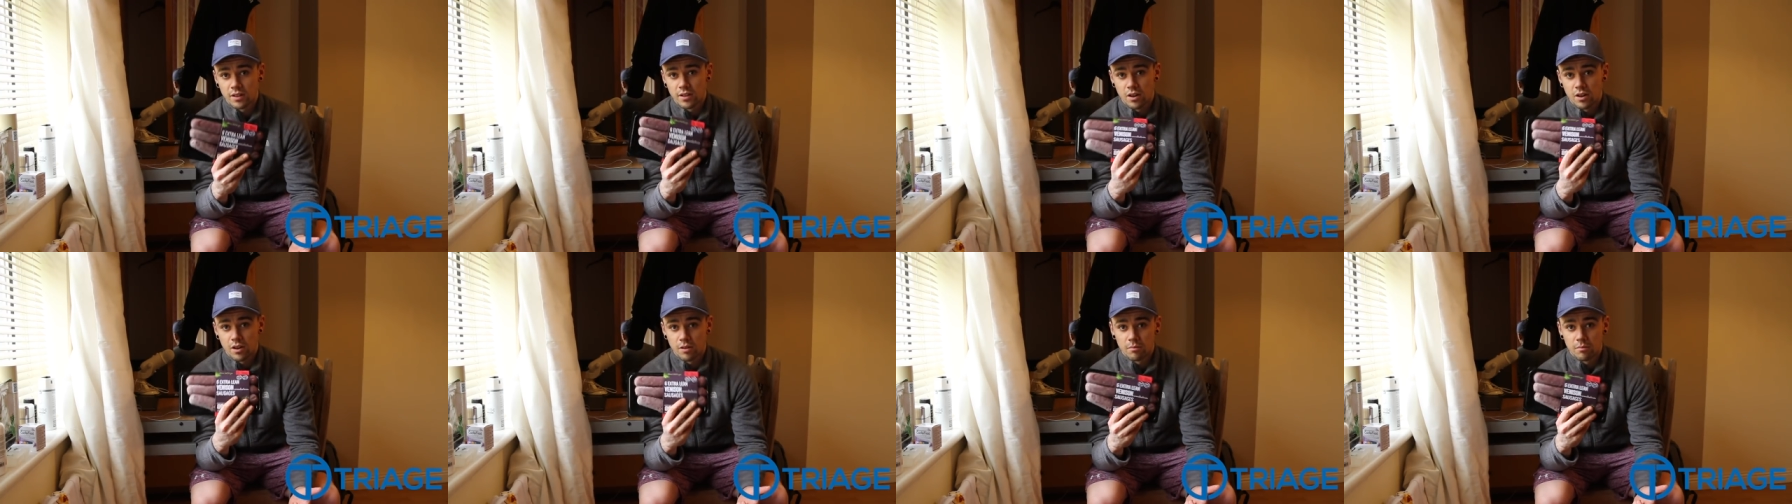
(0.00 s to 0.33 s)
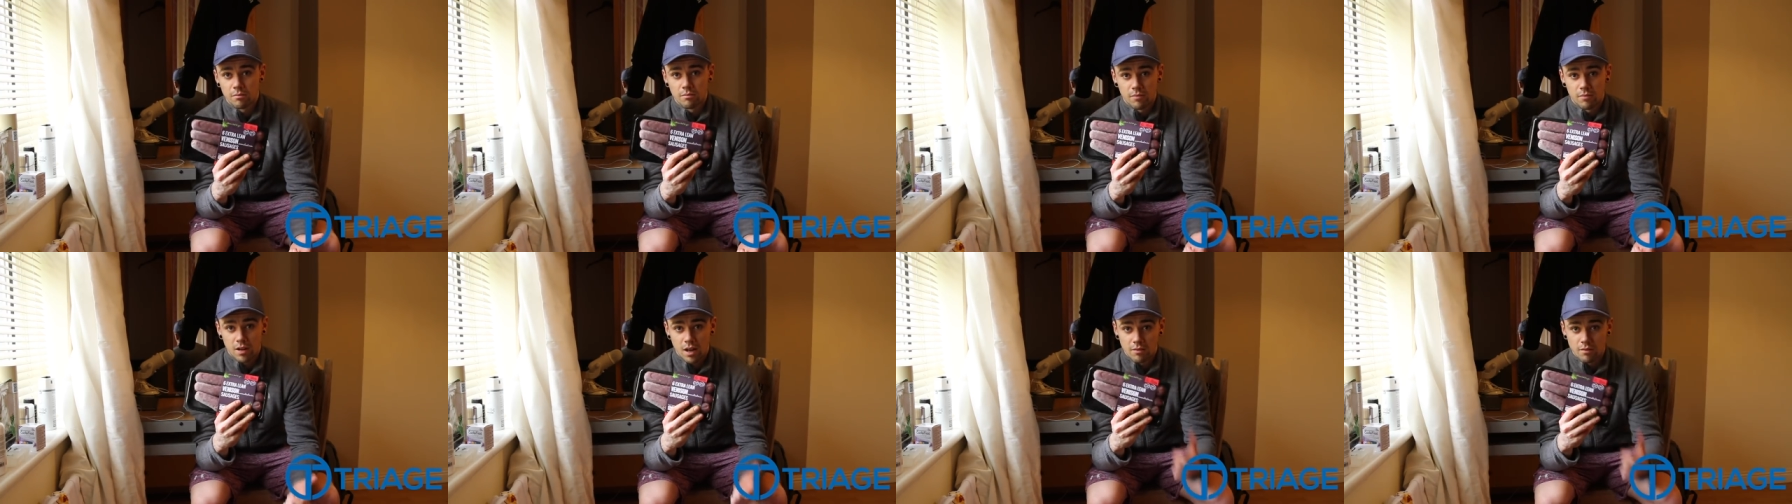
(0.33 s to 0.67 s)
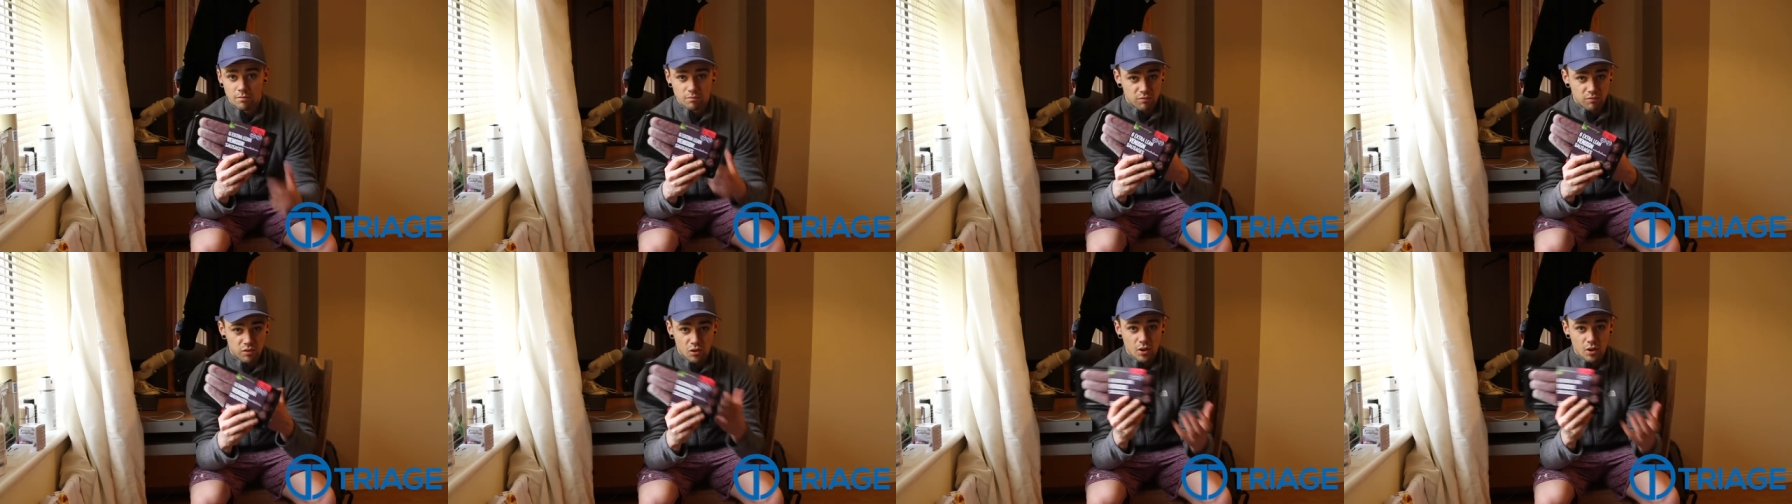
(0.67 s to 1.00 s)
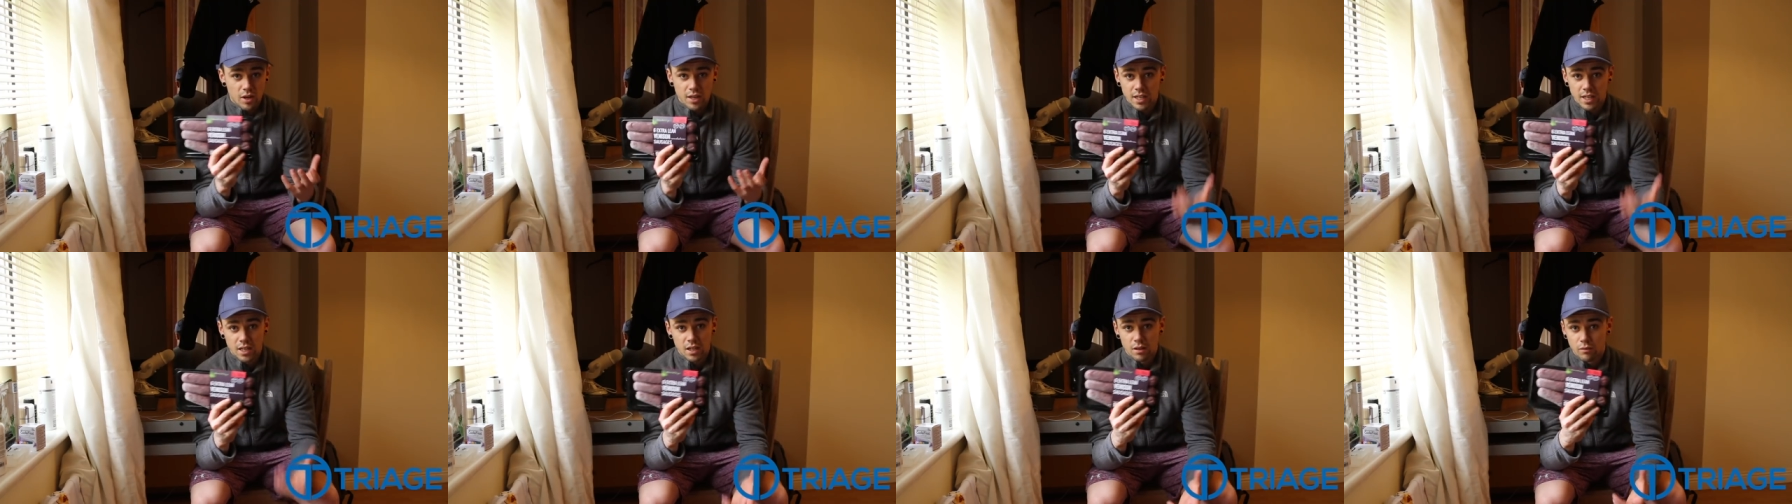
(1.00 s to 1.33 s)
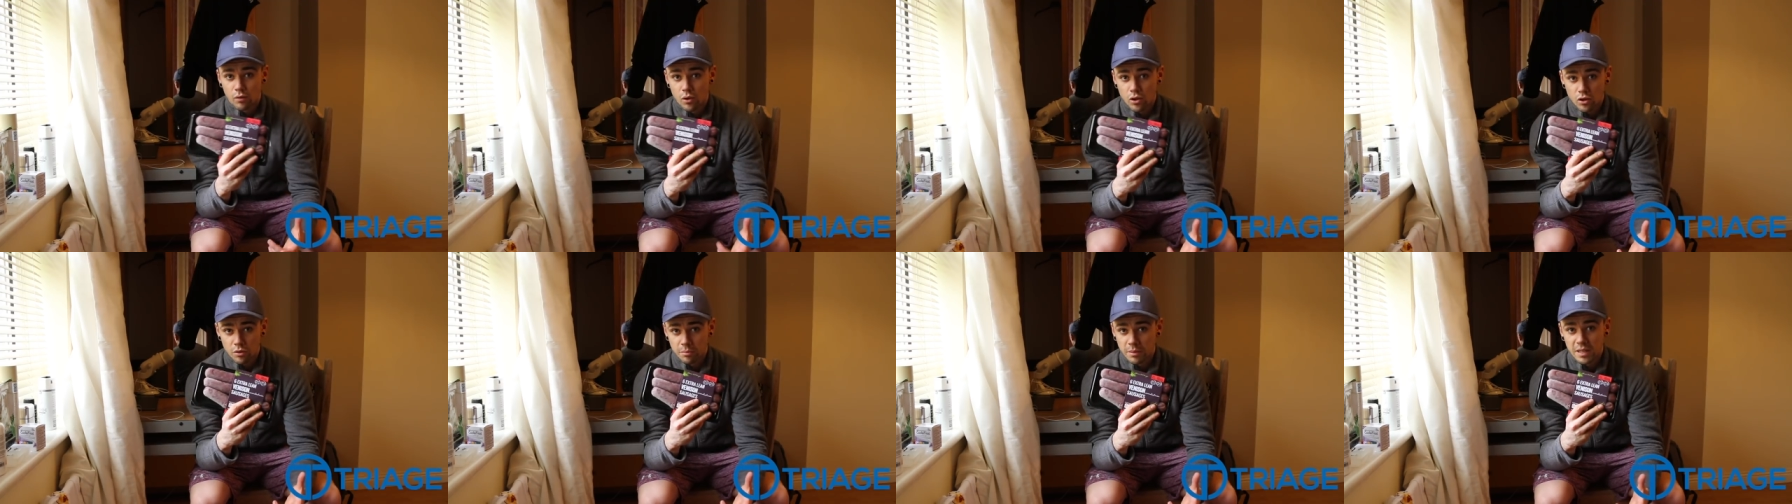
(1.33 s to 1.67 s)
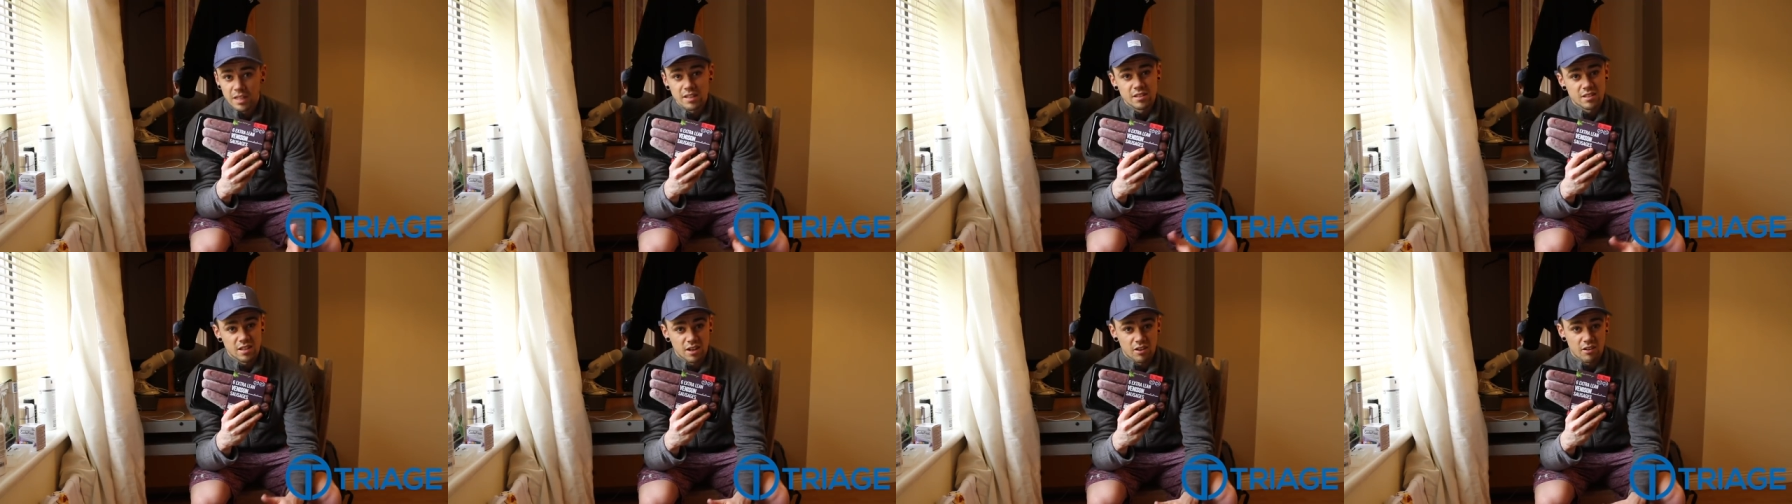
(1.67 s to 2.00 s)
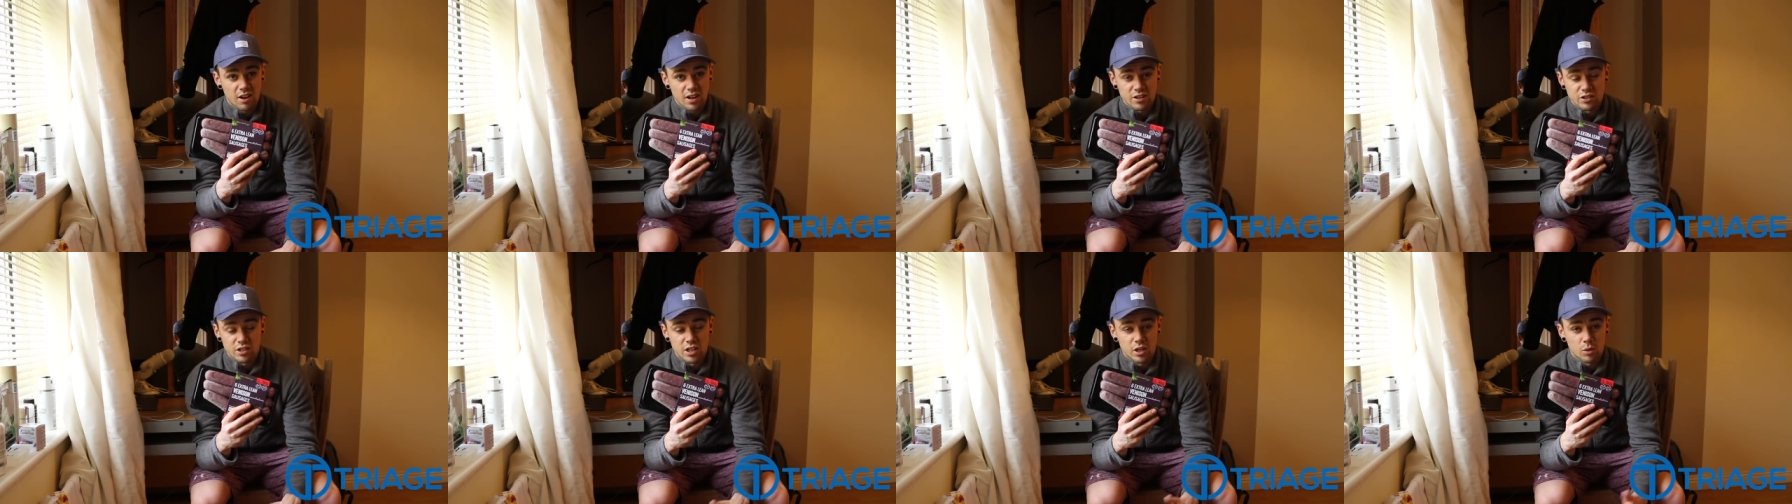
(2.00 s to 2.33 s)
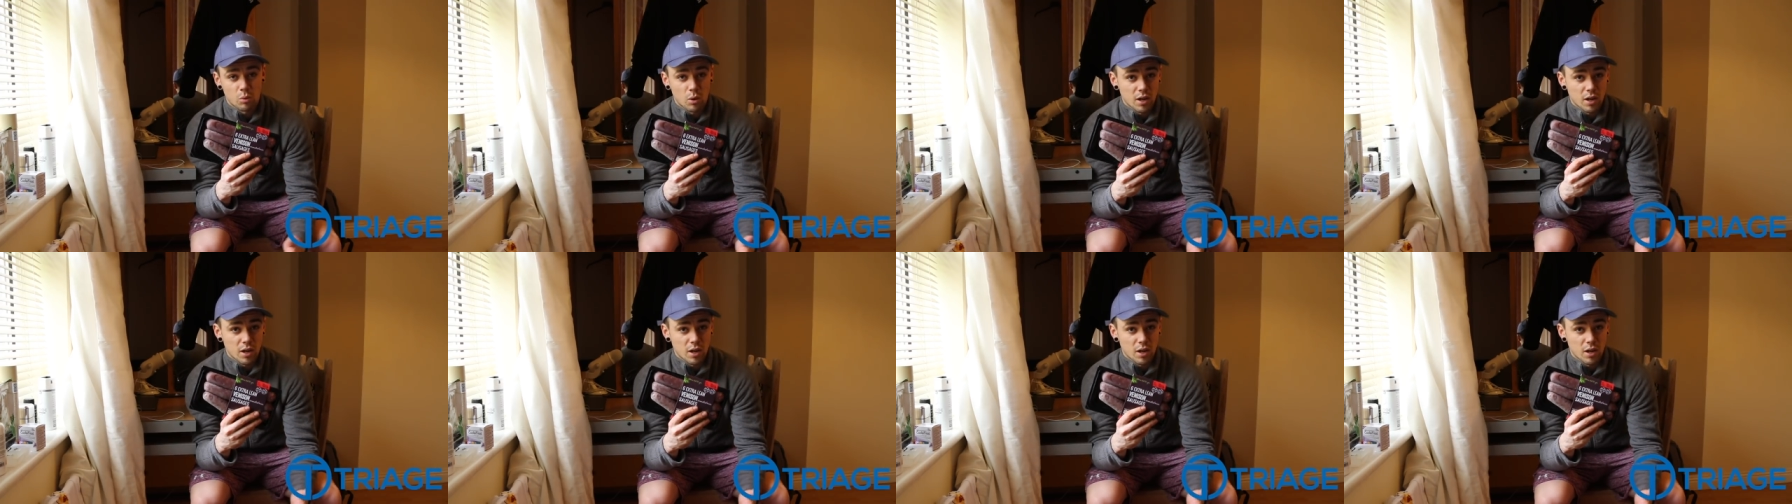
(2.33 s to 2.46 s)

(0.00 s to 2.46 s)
there are a variety of other meats that are actually